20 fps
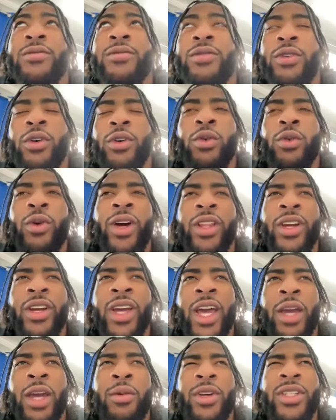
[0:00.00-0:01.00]
you know the way the
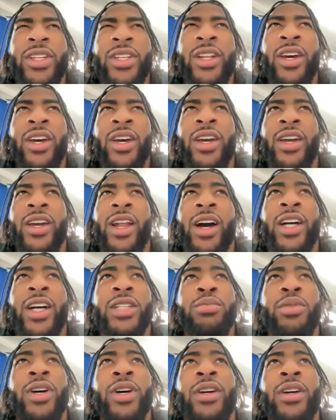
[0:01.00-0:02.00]
game is today and how it's
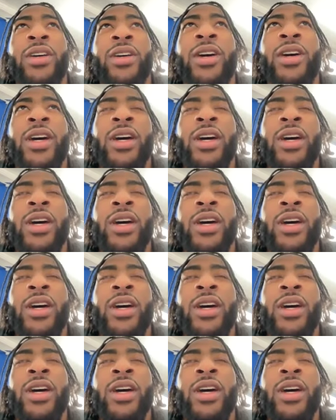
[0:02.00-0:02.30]
played